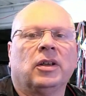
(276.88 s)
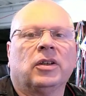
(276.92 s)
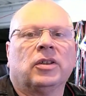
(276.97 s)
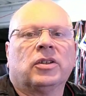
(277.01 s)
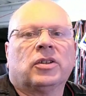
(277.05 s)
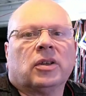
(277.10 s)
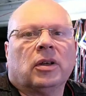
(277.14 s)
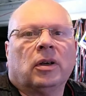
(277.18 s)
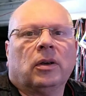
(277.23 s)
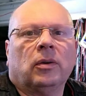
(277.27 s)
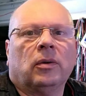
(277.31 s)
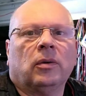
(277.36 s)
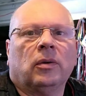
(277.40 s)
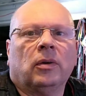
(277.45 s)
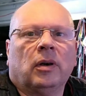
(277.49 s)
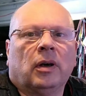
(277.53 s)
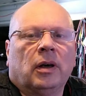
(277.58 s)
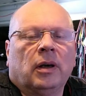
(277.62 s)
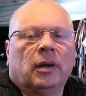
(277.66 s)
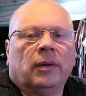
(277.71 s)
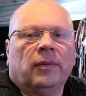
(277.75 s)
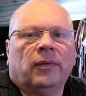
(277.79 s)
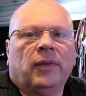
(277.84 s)
So
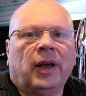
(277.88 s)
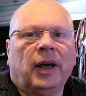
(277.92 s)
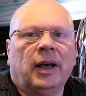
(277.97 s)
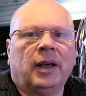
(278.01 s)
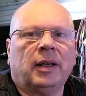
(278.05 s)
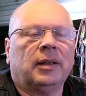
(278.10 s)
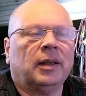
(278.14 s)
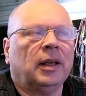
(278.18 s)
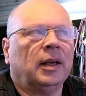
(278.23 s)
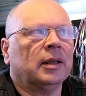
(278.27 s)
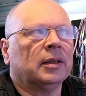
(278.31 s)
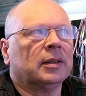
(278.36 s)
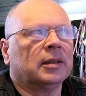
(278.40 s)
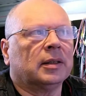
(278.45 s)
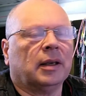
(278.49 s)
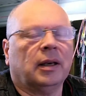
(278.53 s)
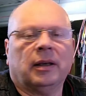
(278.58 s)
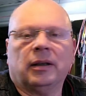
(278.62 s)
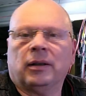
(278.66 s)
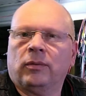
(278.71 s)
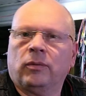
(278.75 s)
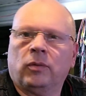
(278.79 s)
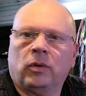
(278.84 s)
that's
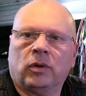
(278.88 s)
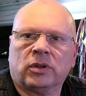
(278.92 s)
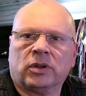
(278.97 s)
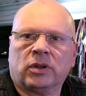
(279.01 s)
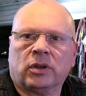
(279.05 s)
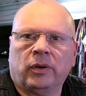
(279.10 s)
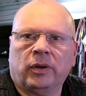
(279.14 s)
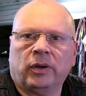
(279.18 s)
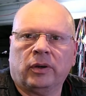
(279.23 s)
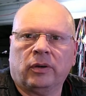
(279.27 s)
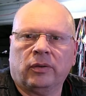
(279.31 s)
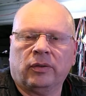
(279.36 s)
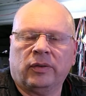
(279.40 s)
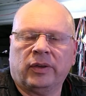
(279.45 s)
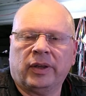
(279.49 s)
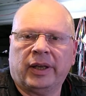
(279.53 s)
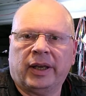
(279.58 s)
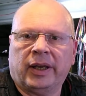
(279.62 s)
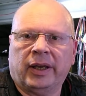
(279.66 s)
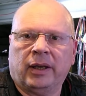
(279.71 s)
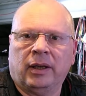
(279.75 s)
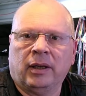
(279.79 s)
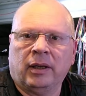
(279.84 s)
kind of what's going on
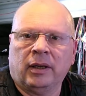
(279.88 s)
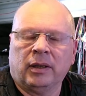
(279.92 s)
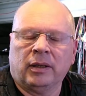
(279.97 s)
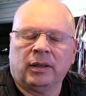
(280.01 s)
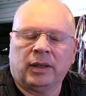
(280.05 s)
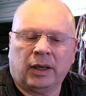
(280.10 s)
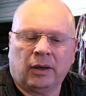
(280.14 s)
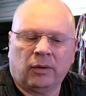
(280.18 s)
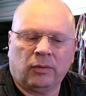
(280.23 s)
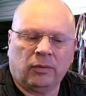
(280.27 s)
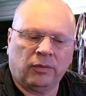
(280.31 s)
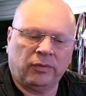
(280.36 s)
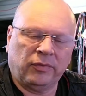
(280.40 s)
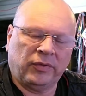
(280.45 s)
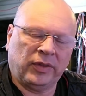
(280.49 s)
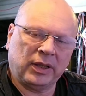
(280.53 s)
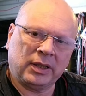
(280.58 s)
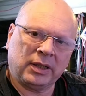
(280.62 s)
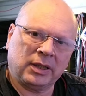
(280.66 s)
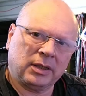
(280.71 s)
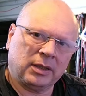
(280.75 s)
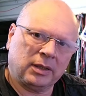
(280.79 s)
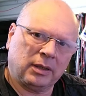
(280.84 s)
there. Now,
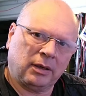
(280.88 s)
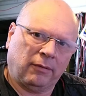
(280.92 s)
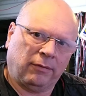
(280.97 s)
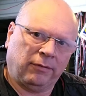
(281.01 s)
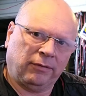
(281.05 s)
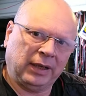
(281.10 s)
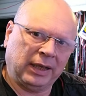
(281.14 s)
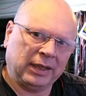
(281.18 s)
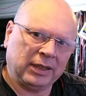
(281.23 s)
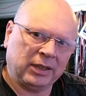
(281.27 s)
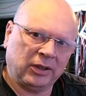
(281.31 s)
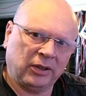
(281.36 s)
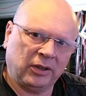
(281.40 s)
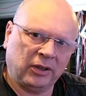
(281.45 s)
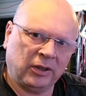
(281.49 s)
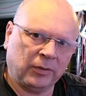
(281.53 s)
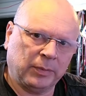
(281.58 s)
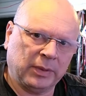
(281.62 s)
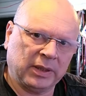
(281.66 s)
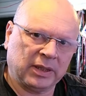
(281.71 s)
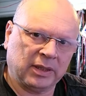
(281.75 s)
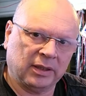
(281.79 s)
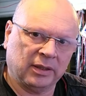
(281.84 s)
this flat
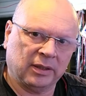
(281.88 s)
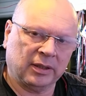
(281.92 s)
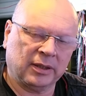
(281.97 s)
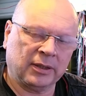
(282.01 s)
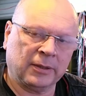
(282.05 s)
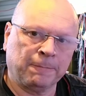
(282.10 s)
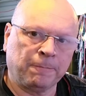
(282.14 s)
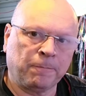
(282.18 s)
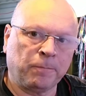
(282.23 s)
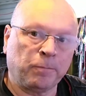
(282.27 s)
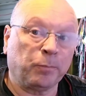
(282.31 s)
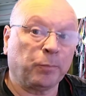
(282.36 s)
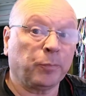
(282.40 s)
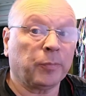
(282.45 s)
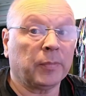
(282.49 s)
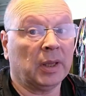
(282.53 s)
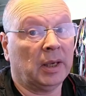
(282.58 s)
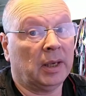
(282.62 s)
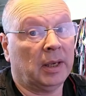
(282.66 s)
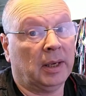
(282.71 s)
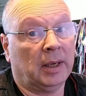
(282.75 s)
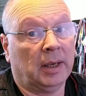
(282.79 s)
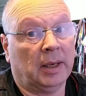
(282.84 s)
Earth business
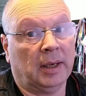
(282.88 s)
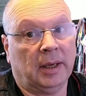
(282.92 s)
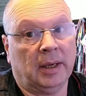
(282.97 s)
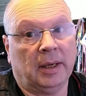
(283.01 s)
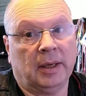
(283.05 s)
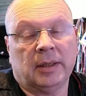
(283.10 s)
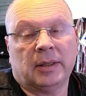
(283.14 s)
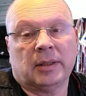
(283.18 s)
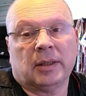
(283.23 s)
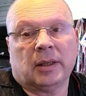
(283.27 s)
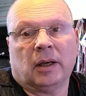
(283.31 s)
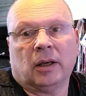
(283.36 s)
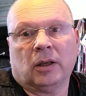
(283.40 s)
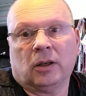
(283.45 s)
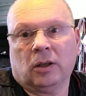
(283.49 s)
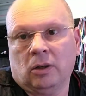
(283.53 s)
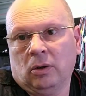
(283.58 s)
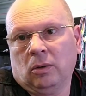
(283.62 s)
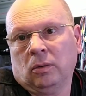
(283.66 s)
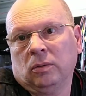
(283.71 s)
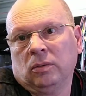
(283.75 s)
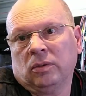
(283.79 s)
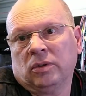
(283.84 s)
is a
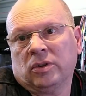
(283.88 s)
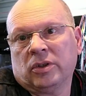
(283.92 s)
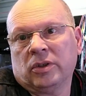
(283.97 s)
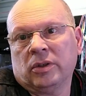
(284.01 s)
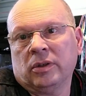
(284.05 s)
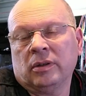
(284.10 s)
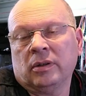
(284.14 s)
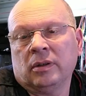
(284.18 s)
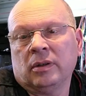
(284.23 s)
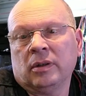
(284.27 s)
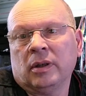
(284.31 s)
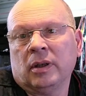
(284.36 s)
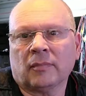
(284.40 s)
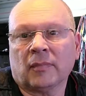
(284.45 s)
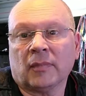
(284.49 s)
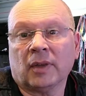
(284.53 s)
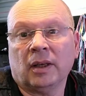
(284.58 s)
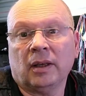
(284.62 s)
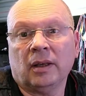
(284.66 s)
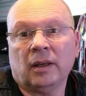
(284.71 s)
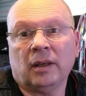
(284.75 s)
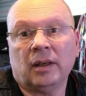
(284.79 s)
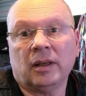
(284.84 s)
cult.
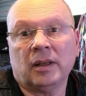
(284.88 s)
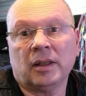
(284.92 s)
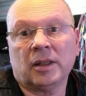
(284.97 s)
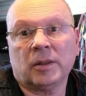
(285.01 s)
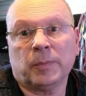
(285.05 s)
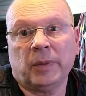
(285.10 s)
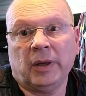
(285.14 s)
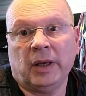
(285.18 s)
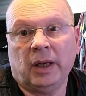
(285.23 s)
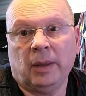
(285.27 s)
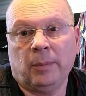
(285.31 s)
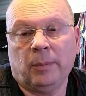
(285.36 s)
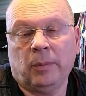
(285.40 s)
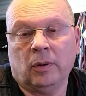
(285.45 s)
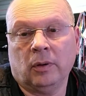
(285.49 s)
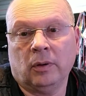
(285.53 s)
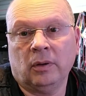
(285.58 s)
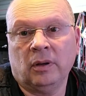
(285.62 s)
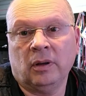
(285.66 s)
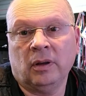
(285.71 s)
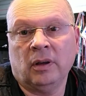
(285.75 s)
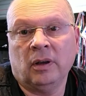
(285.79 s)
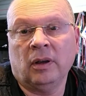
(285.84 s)
It is
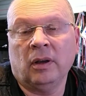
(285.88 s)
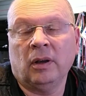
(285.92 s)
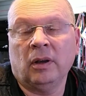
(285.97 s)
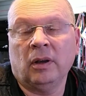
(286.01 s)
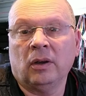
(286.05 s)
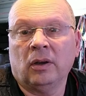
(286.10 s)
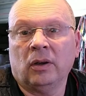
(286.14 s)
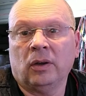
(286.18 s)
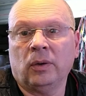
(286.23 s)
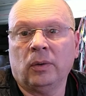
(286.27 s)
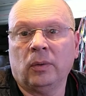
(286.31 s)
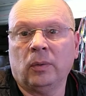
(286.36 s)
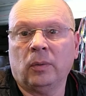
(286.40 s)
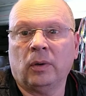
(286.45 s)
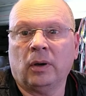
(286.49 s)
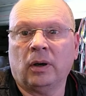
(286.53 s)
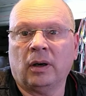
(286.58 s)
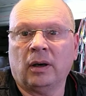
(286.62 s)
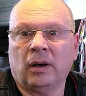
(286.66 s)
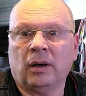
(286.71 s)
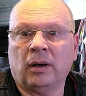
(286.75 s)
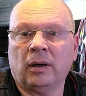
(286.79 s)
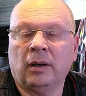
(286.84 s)
people who
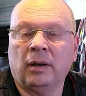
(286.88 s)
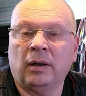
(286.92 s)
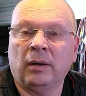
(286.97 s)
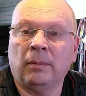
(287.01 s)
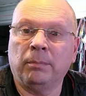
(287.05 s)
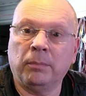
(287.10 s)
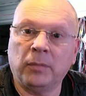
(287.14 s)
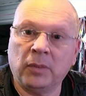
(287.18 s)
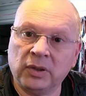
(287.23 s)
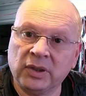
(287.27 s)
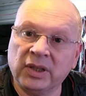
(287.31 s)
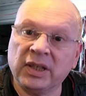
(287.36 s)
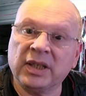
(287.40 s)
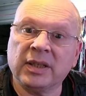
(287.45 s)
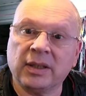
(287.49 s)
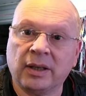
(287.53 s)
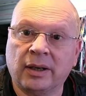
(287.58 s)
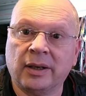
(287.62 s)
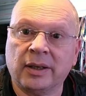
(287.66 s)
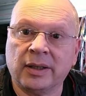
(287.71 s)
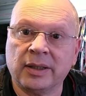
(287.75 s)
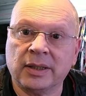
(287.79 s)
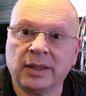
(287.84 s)
are
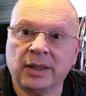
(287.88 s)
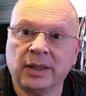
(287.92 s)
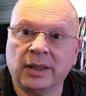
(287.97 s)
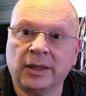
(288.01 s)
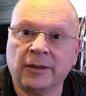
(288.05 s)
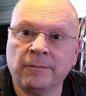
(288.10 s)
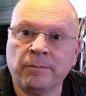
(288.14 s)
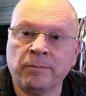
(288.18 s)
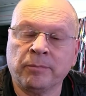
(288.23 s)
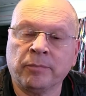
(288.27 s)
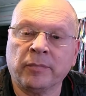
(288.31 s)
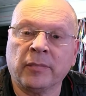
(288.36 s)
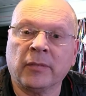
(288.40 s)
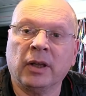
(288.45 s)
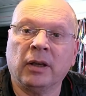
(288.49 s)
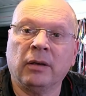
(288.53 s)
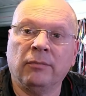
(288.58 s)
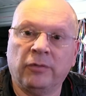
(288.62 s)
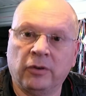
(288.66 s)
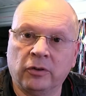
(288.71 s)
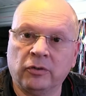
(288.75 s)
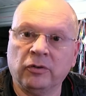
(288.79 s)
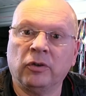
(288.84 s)
monetizing
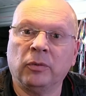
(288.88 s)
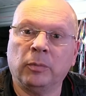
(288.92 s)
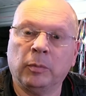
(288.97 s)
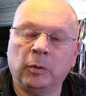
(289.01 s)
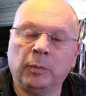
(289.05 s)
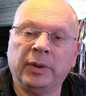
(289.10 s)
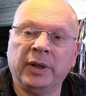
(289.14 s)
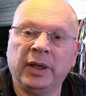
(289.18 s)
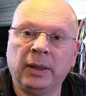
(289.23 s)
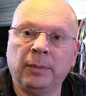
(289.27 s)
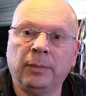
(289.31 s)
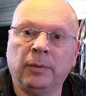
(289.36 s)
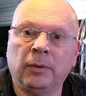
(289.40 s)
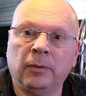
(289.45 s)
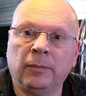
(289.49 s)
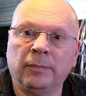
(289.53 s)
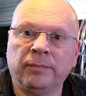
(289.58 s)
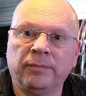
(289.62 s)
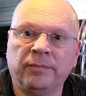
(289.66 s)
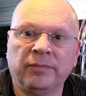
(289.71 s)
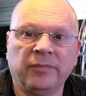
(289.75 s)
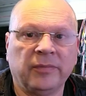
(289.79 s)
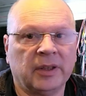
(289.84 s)
vulnerable
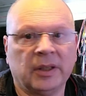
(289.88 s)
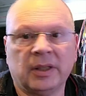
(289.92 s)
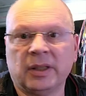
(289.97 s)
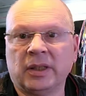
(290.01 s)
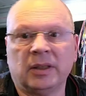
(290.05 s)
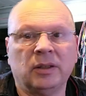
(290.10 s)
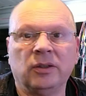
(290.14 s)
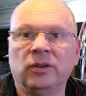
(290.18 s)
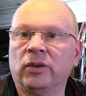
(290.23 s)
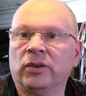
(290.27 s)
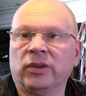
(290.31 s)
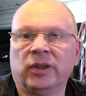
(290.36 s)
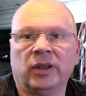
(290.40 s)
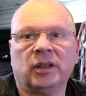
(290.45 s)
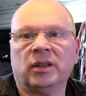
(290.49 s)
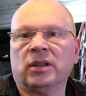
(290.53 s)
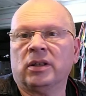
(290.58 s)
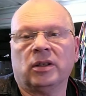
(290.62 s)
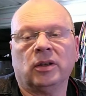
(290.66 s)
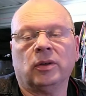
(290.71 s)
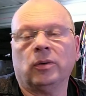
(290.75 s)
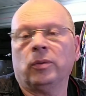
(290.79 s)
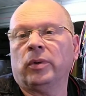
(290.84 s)
people. This is nothing
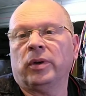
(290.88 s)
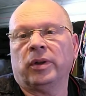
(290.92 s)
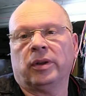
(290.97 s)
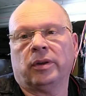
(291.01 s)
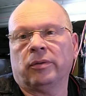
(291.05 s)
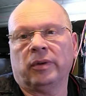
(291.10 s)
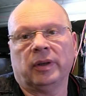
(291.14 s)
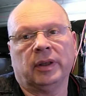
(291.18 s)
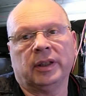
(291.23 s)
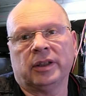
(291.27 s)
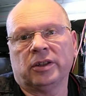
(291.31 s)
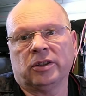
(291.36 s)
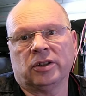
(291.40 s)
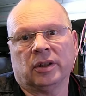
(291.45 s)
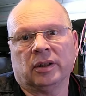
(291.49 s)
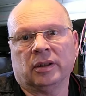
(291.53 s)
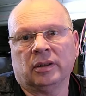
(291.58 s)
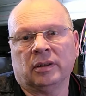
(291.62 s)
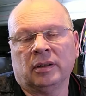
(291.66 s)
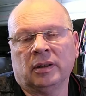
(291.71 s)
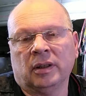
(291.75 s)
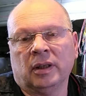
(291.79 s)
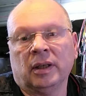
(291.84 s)
to do with a
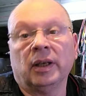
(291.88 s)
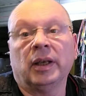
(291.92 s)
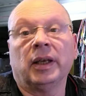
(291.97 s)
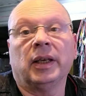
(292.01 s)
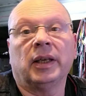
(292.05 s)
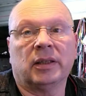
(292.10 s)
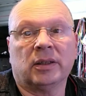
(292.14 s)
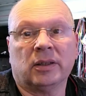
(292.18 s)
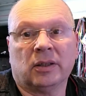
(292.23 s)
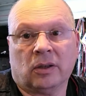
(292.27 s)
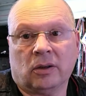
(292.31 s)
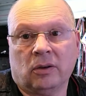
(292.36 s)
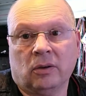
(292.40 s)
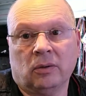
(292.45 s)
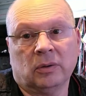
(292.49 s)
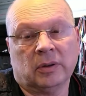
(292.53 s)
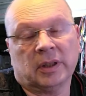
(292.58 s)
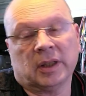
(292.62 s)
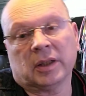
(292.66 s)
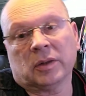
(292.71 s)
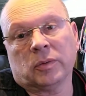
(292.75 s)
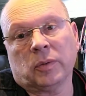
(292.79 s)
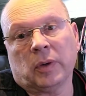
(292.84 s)
religion. It's a
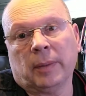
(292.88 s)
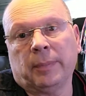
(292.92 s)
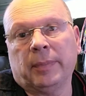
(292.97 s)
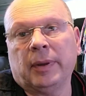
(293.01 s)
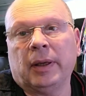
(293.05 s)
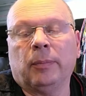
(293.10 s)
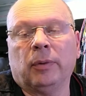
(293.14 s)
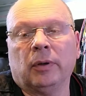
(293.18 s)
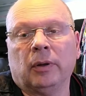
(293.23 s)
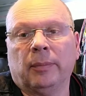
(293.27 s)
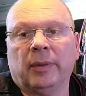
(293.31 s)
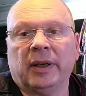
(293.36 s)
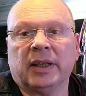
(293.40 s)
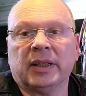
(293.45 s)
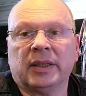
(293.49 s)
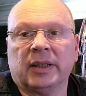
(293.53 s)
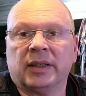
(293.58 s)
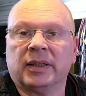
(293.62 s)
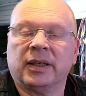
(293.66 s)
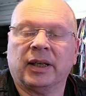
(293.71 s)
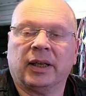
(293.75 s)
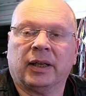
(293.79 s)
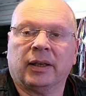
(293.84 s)
cult. It's where people are
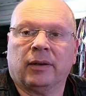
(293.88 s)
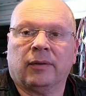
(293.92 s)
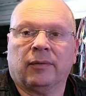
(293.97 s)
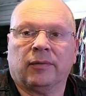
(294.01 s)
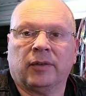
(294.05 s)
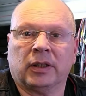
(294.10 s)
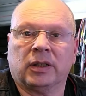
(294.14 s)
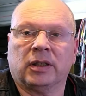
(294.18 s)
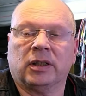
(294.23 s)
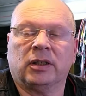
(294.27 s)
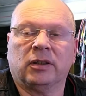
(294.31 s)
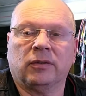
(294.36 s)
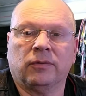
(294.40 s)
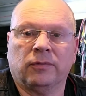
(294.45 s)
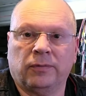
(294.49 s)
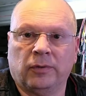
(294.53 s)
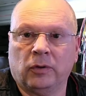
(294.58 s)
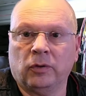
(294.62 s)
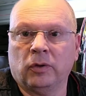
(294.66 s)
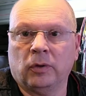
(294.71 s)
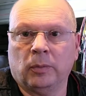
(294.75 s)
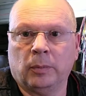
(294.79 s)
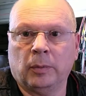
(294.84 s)
basically taking advantage of
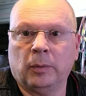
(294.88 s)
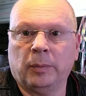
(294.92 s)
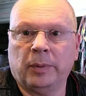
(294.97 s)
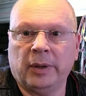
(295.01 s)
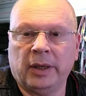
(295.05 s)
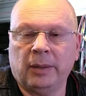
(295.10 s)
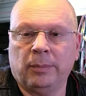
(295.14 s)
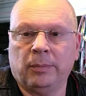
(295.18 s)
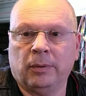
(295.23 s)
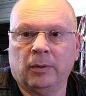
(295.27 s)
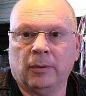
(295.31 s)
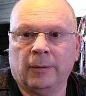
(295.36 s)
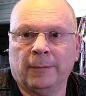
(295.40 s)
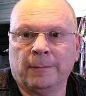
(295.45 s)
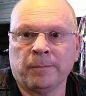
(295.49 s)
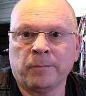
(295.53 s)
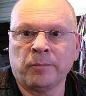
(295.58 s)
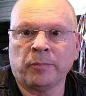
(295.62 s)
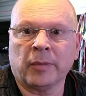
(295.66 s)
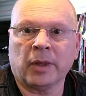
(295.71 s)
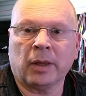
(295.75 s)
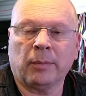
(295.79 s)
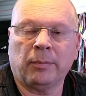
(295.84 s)
vulnerable people
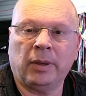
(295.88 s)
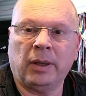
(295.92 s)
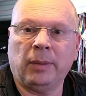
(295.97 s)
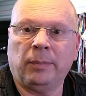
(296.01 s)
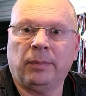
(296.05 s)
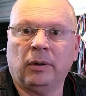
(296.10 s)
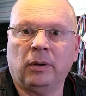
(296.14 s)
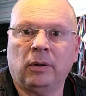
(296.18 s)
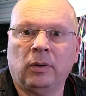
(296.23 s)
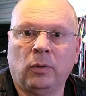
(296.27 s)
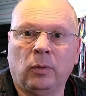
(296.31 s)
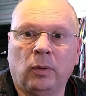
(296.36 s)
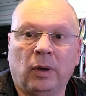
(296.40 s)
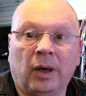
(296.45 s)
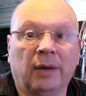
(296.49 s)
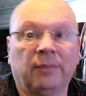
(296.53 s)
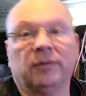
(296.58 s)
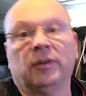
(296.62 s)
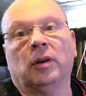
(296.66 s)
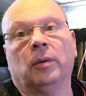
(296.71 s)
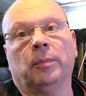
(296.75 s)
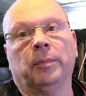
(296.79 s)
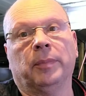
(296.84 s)
who
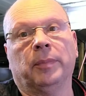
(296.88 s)
have